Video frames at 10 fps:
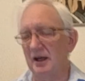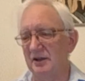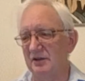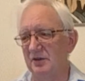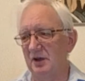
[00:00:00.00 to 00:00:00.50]

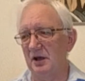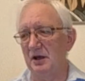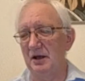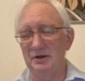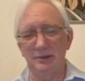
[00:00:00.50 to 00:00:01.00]
And
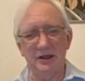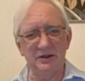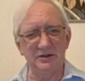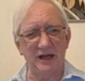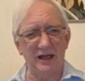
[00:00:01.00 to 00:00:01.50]
an
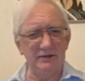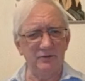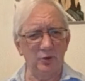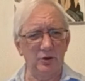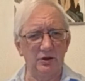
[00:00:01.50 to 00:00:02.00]
American
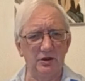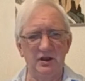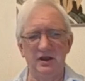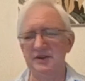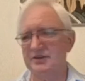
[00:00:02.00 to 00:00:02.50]

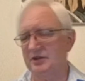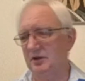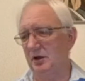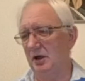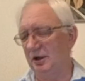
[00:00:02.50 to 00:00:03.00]
envoy
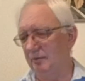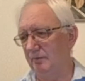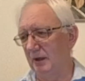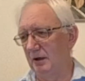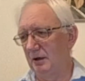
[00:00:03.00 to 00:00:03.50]
is
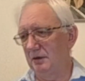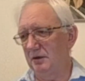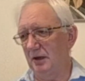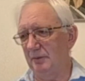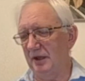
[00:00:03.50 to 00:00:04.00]

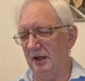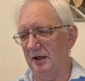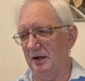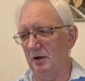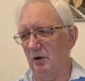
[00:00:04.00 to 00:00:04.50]
coming
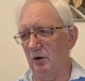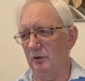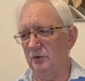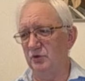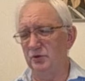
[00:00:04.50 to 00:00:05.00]
here
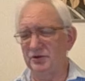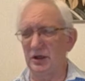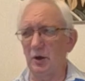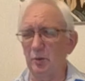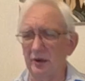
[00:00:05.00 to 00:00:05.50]
on
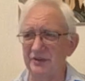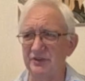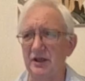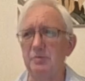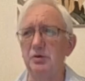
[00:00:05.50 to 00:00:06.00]
Tuesday or
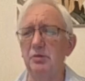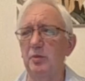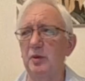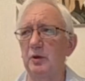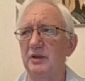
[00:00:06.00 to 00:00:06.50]
Wednesday,
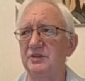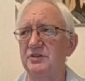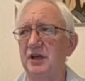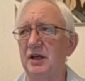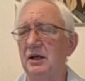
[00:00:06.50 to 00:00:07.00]
probably
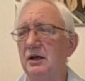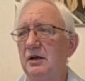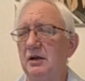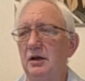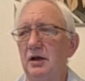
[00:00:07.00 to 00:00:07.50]
Wednesday,
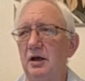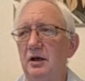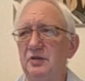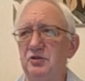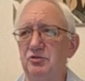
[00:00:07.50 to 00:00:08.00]

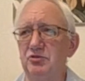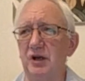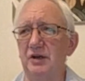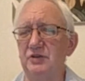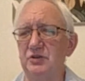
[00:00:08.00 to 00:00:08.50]
to
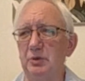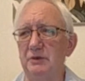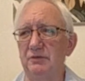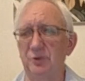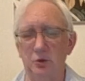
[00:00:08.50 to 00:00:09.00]
try
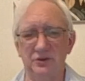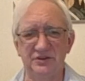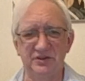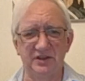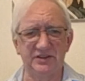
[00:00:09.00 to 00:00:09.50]
to
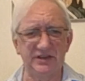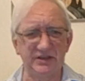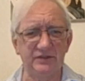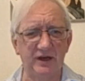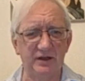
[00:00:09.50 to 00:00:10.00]
enforce a
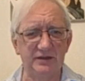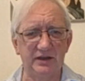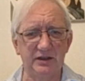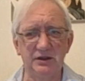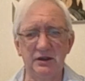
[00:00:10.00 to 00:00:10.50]
ceasefire
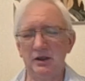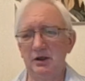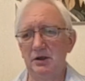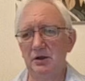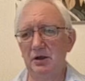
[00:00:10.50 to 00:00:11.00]
deal